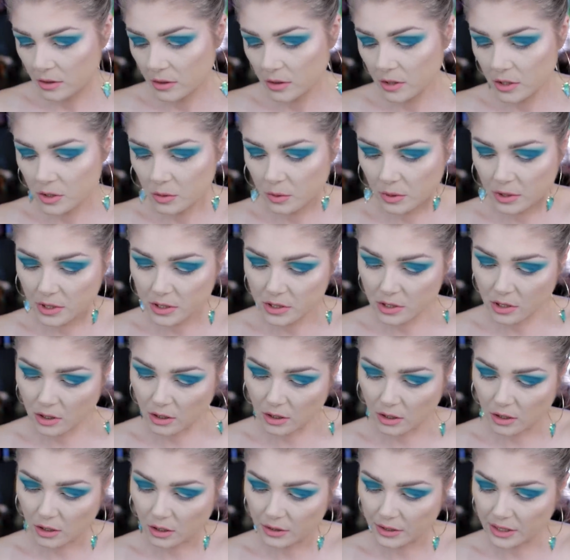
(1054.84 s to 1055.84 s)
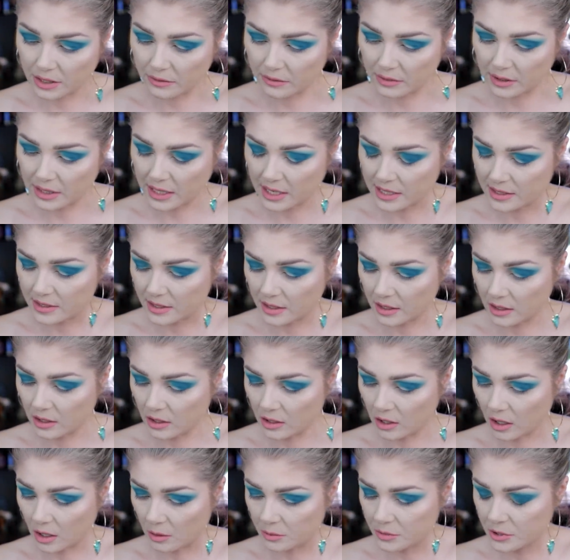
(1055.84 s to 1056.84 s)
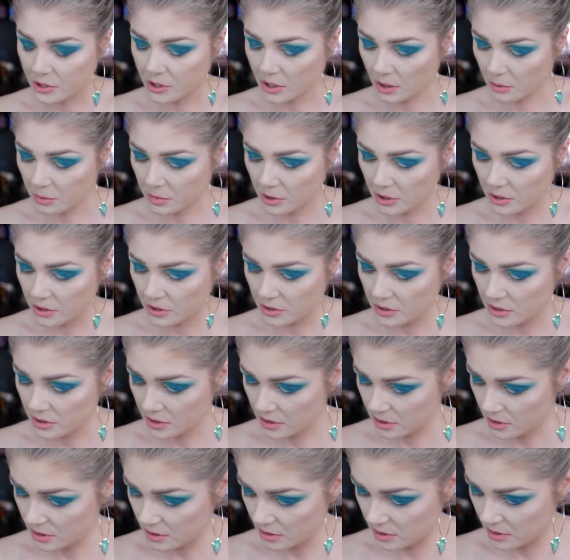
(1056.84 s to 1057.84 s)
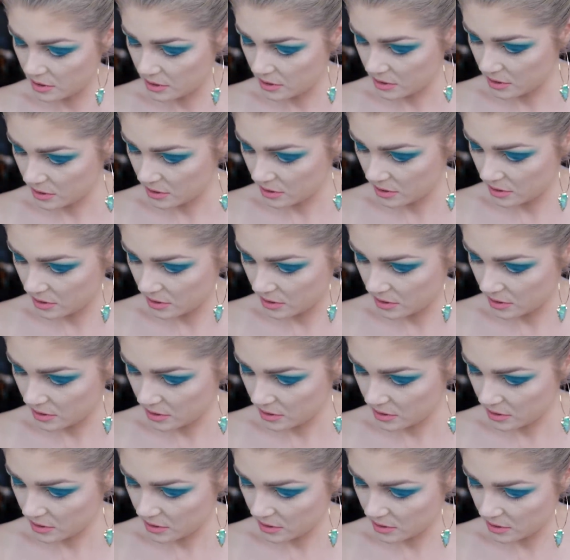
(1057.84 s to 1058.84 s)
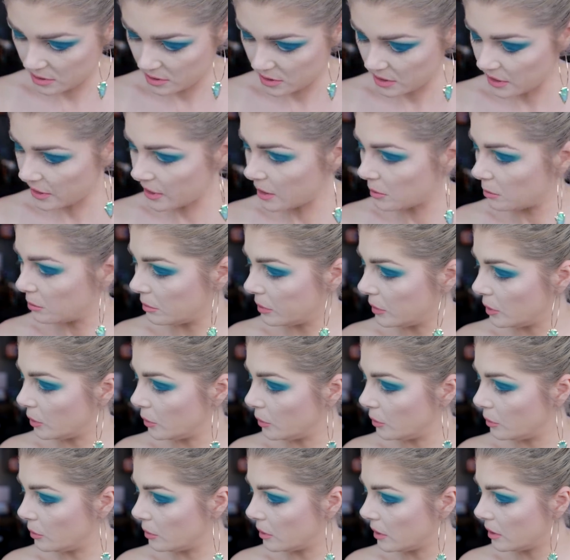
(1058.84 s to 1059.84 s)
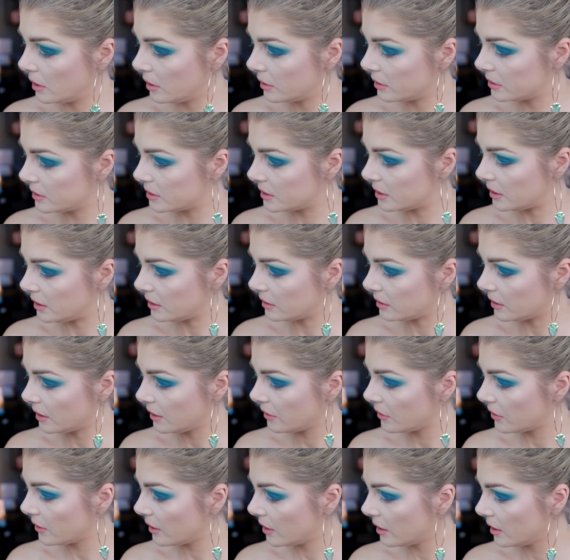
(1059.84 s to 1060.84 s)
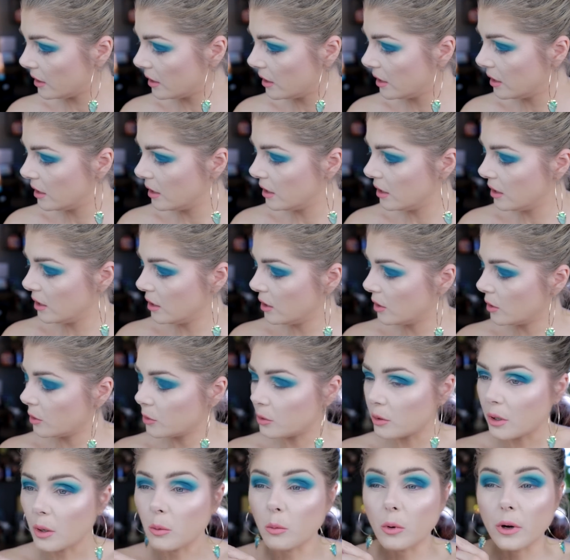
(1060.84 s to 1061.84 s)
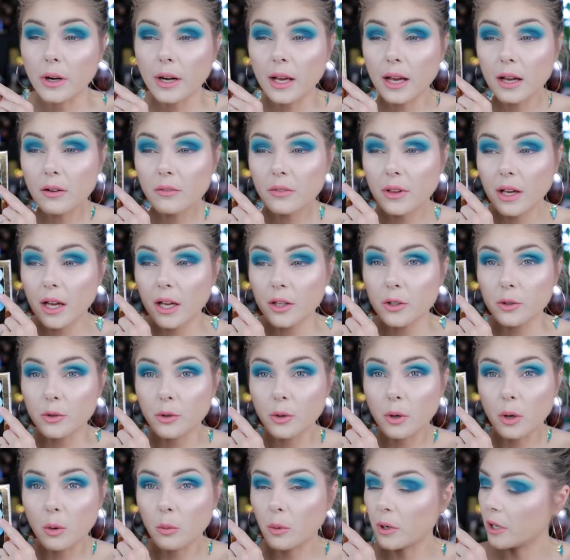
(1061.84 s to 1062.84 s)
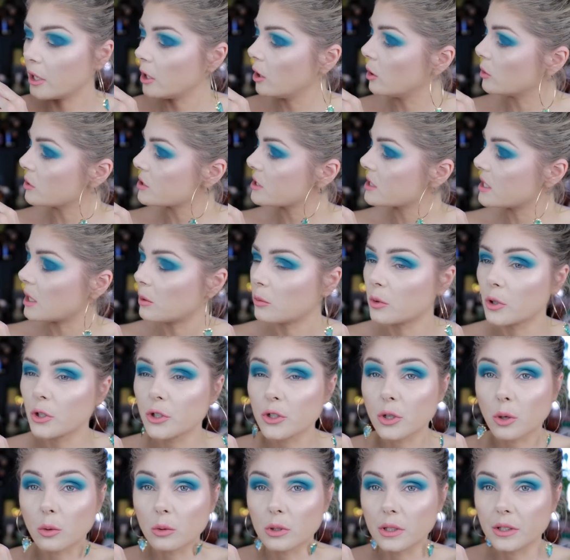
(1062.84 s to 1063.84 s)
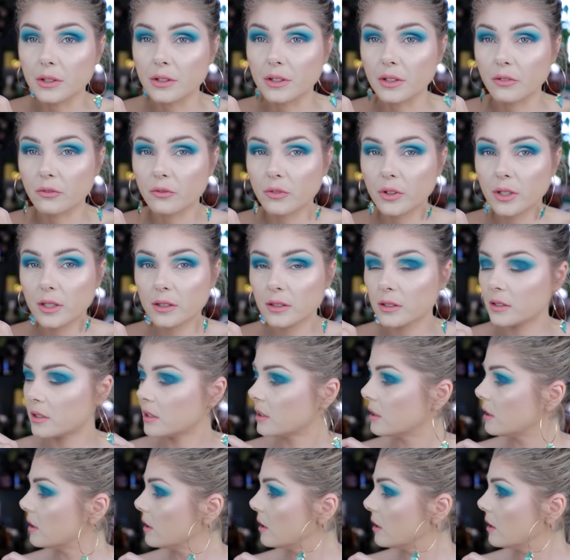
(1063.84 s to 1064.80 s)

This one is called Everlasting Gobstoppers. It's like a blue tealy thing. Do I want to have that, or do I want to go somewhere totally different?